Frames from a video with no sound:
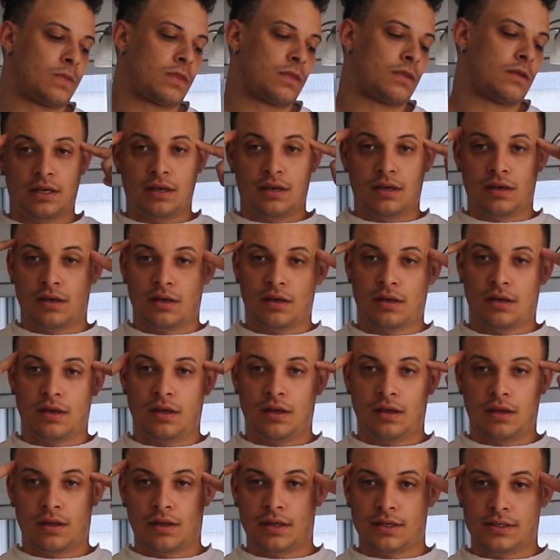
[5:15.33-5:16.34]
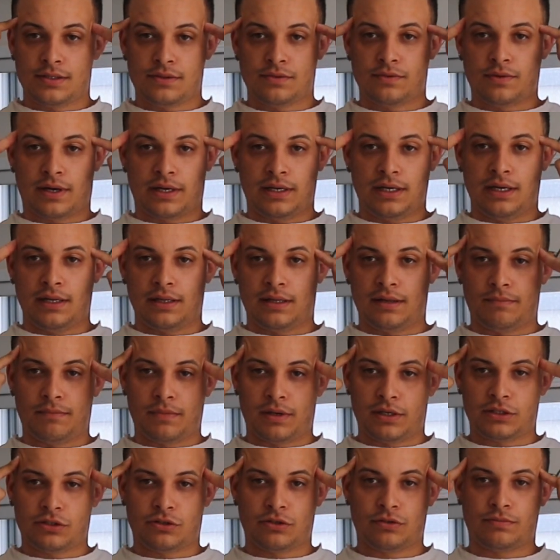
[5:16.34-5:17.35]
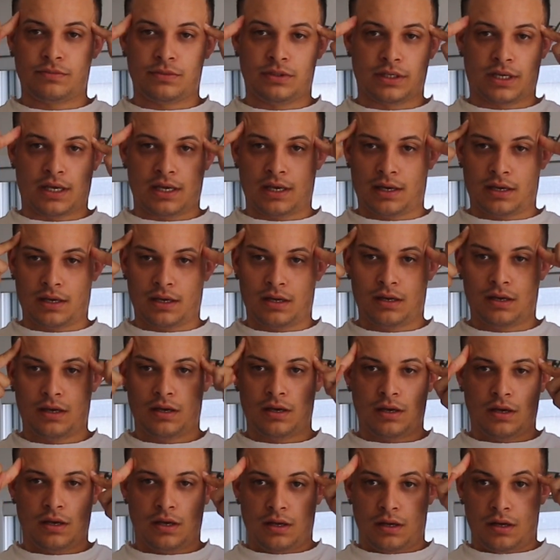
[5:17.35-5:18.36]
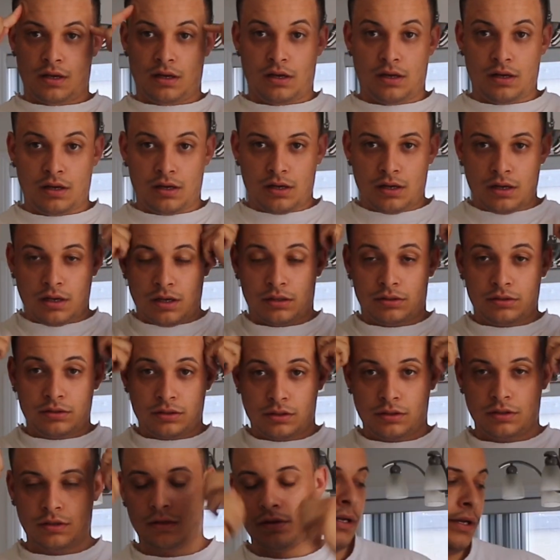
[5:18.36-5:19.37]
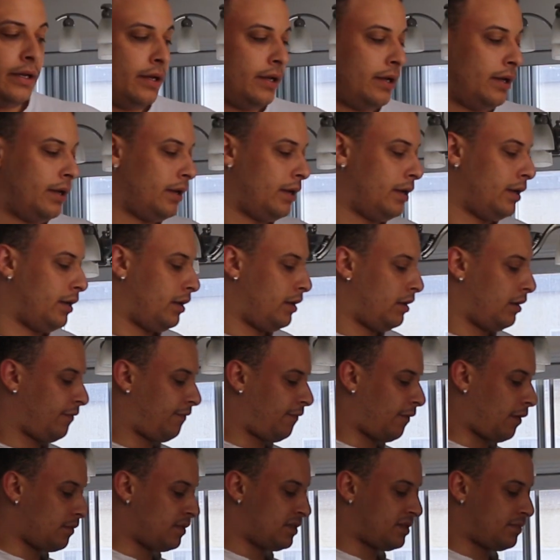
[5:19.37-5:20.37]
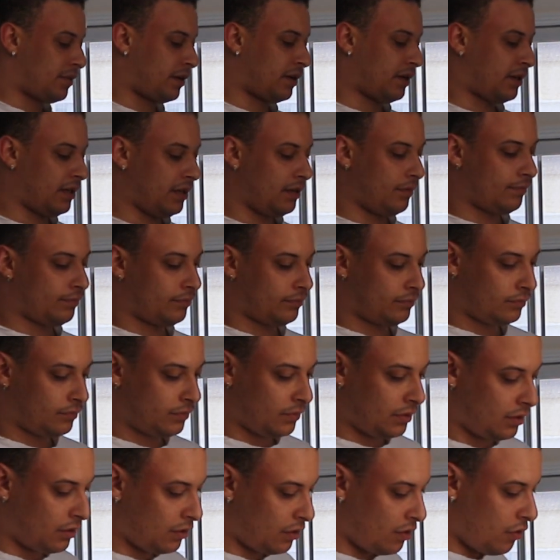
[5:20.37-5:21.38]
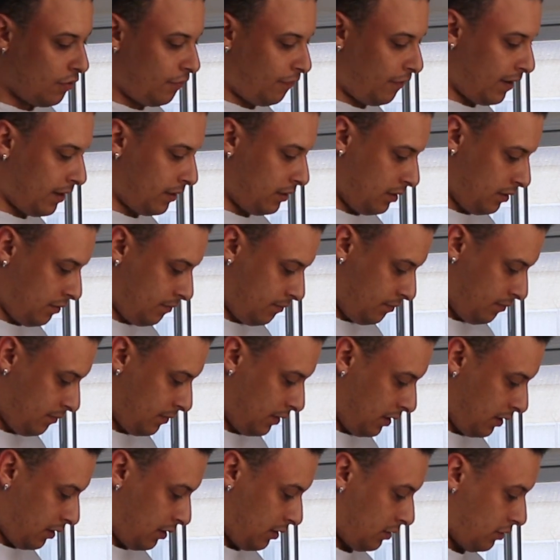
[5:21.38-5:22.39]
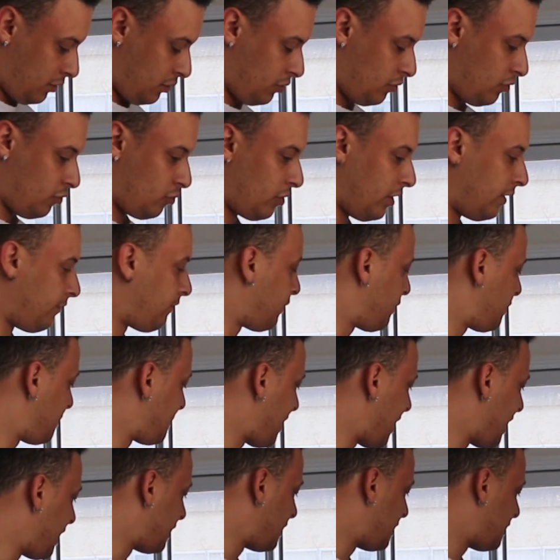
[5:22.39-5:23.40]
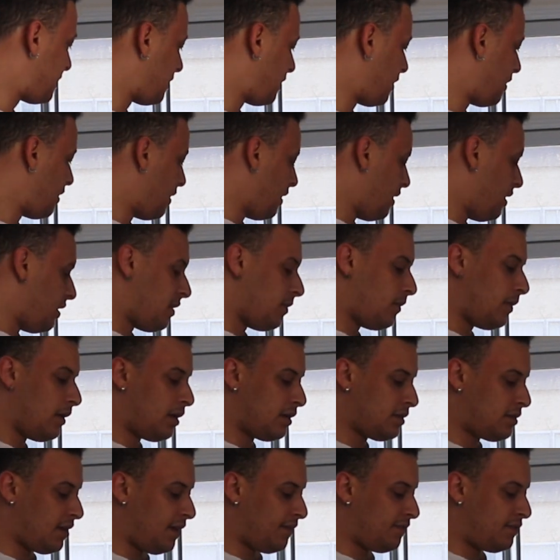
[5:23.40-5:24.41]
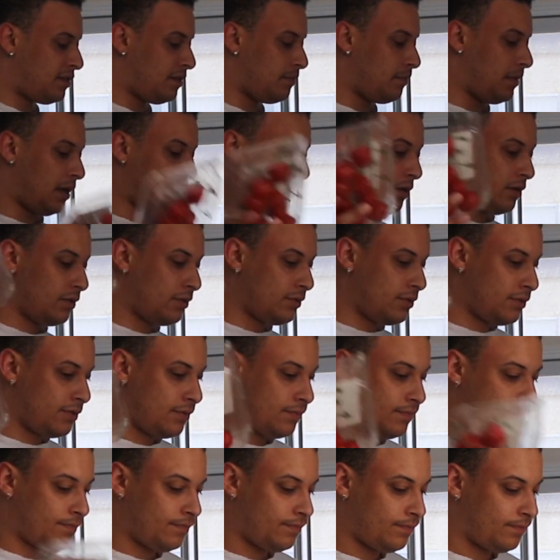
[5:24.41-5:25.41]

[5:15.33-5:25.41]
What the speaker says: This is where I need the mushroom to kick in. A farmer's market, and go find him and trade for some eggs. And we also have tomatoes.